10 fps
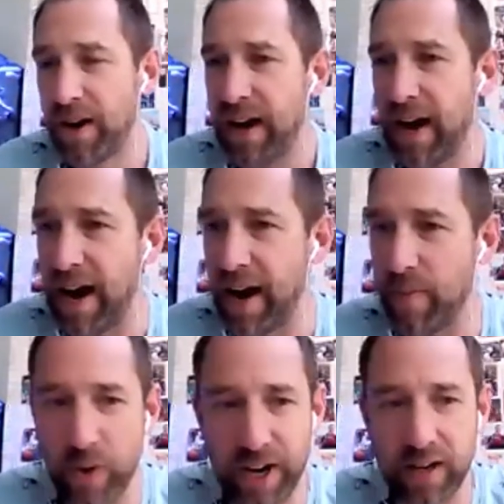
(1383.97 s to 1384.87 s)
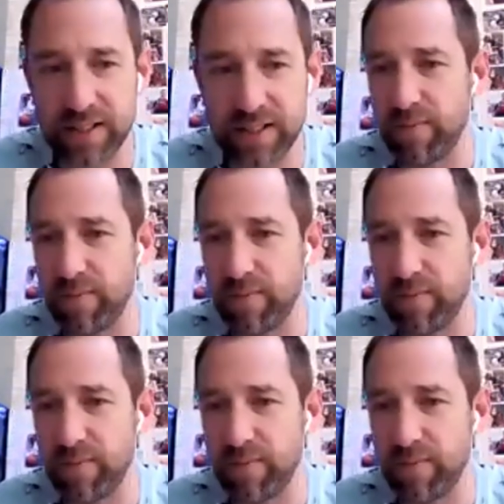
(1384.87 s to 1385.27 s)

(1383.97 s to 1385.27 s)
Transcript: and we can say, right,